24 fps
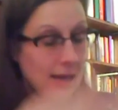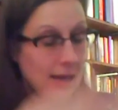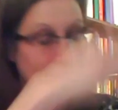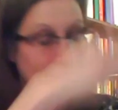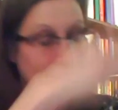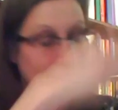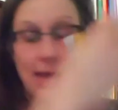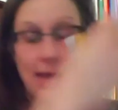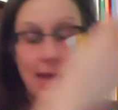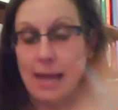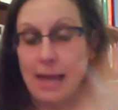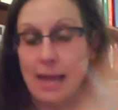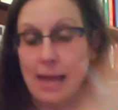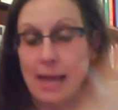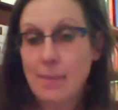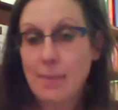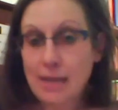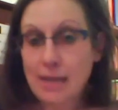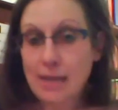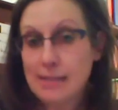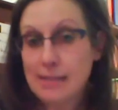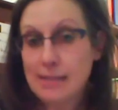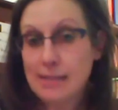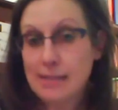
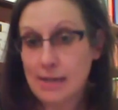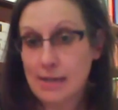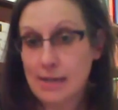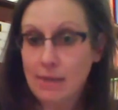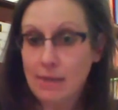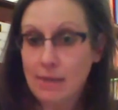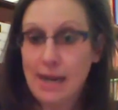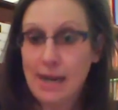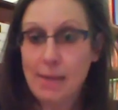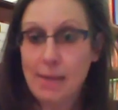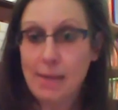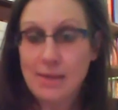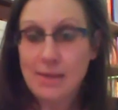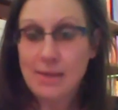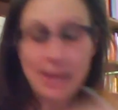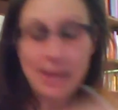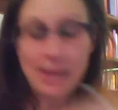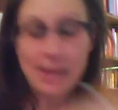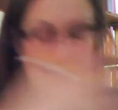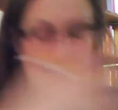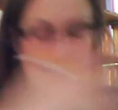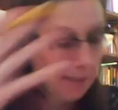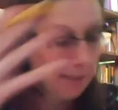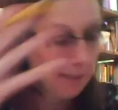Necessarily, right? I mean,
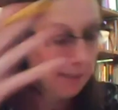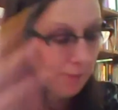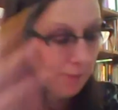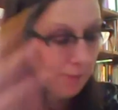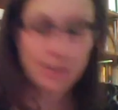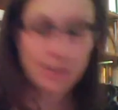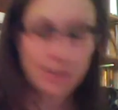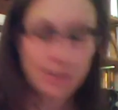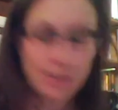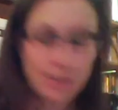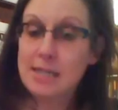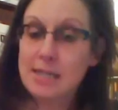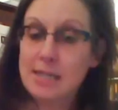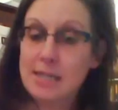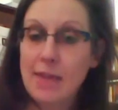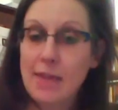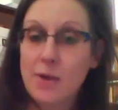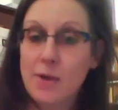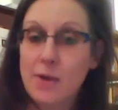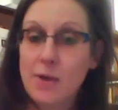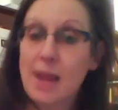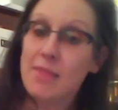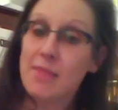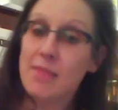they put this
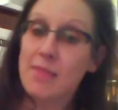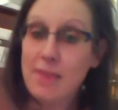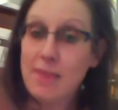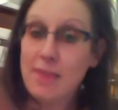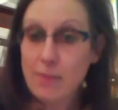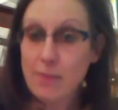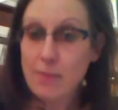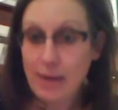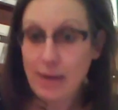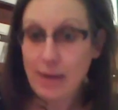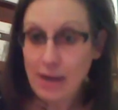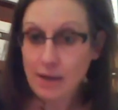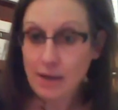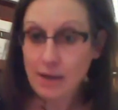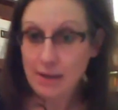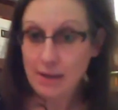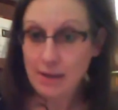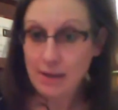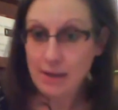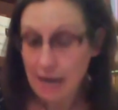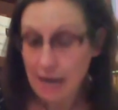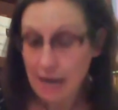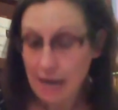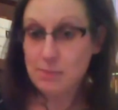together and then they went out and
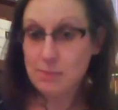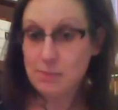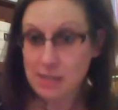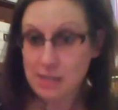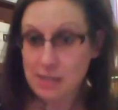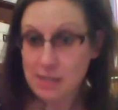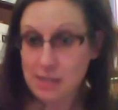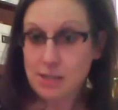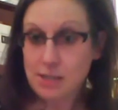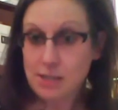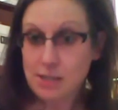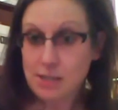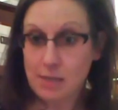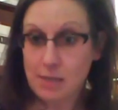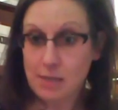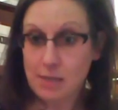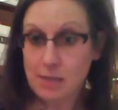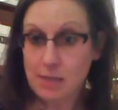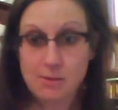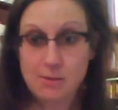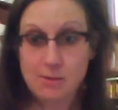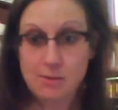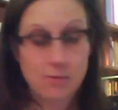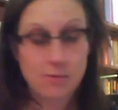hired massage
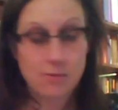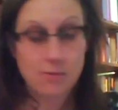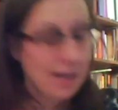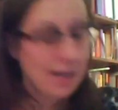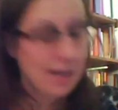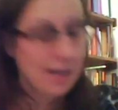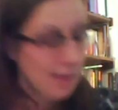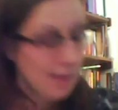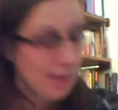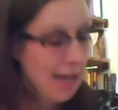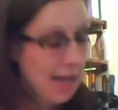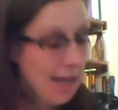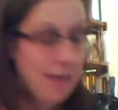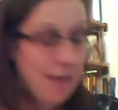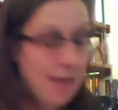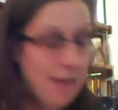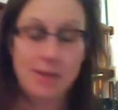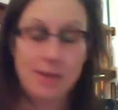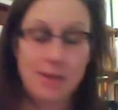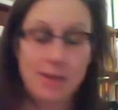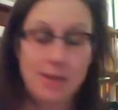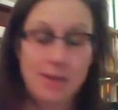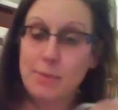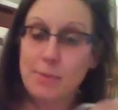therapists. Great, they came
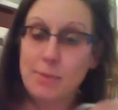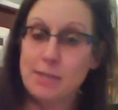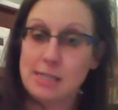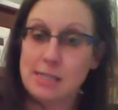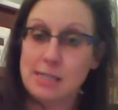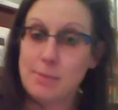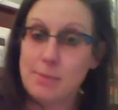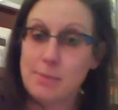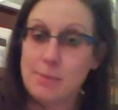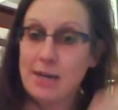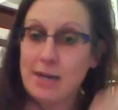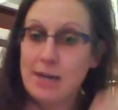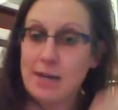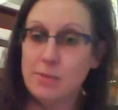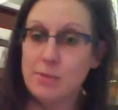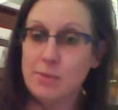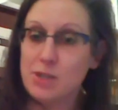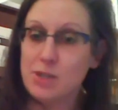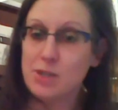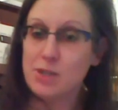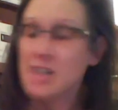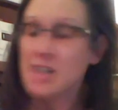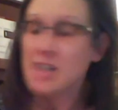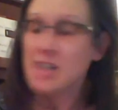in, they participated in
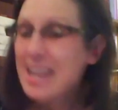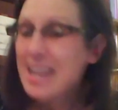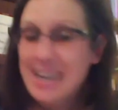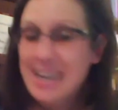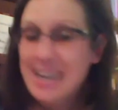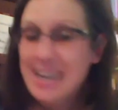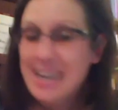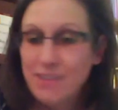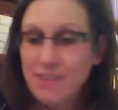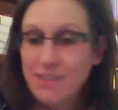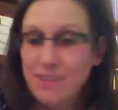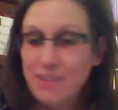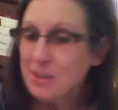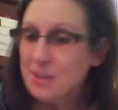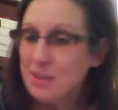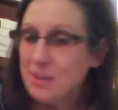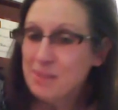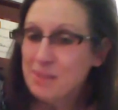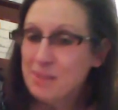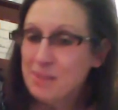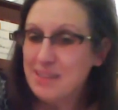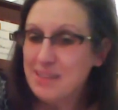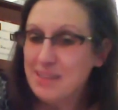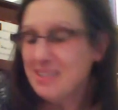research. Never really
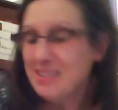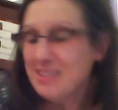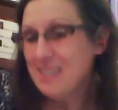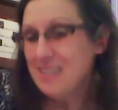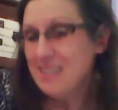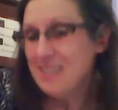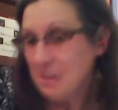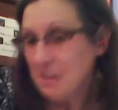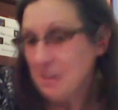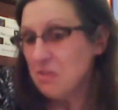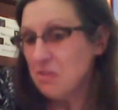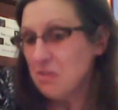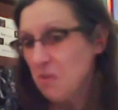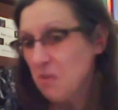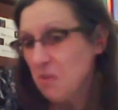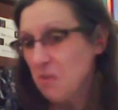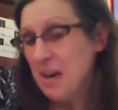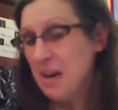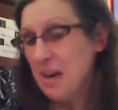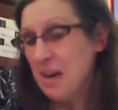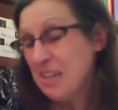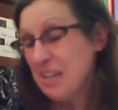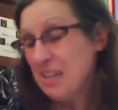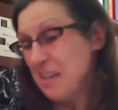been done before,
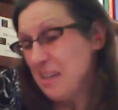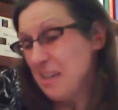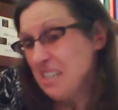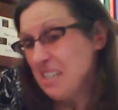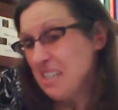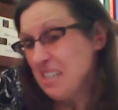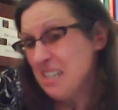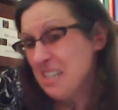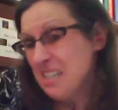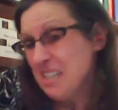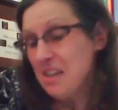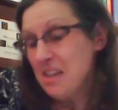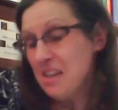and especially